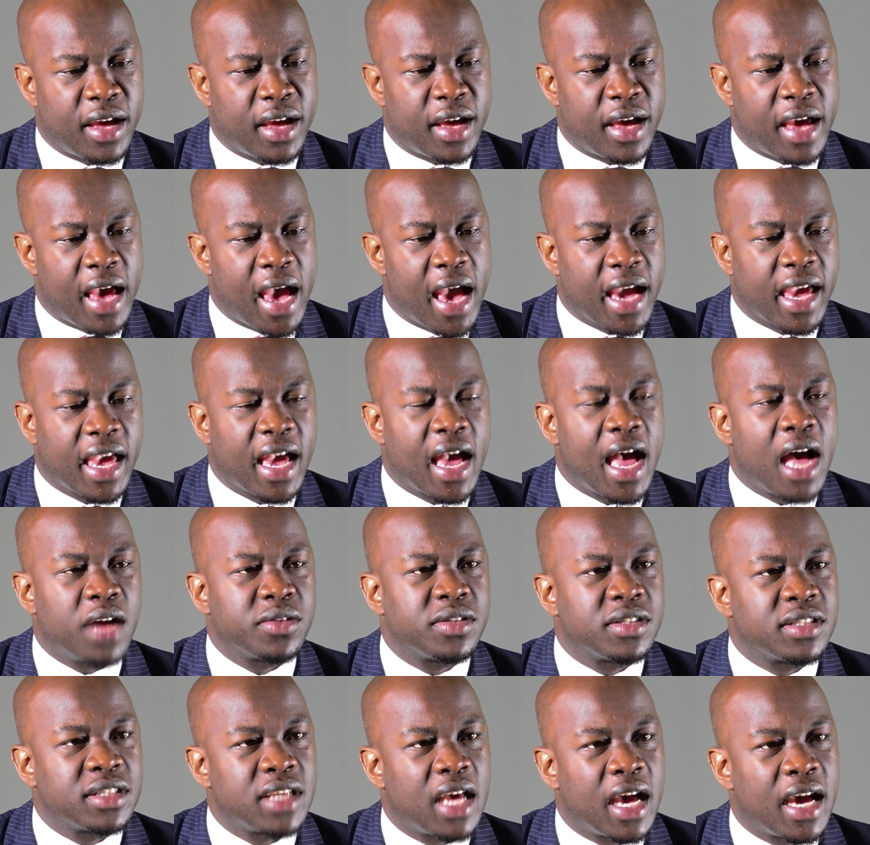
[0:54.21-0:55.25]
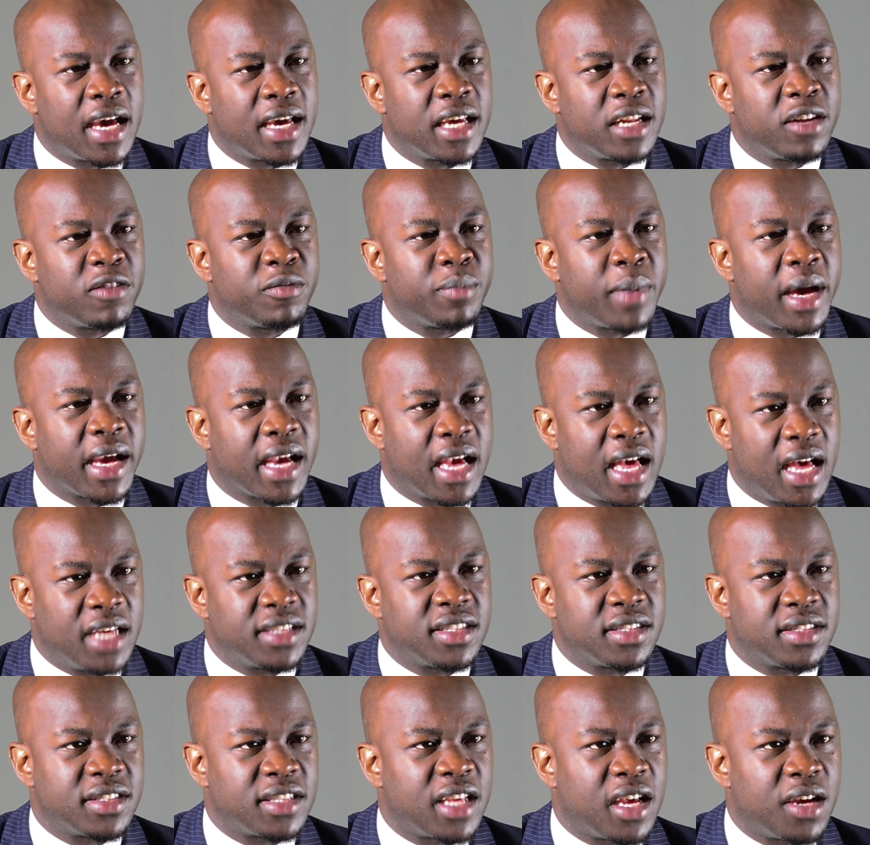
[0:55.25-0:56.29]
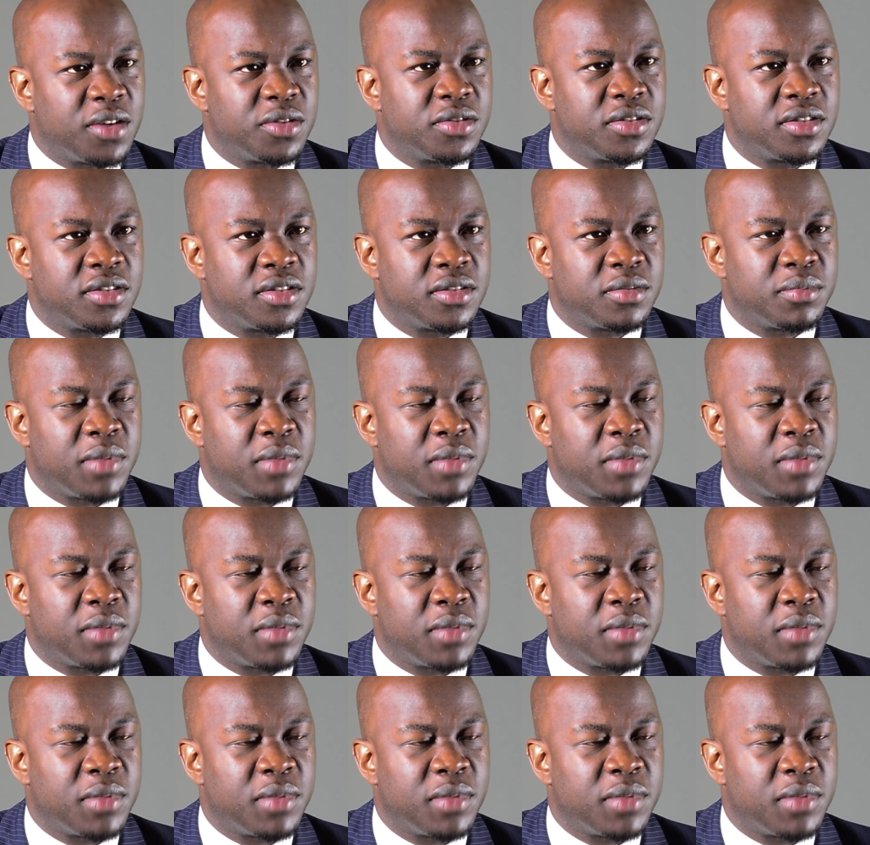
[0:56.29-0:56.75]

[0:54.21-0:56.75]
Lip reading: hanging outside of my cousin's house,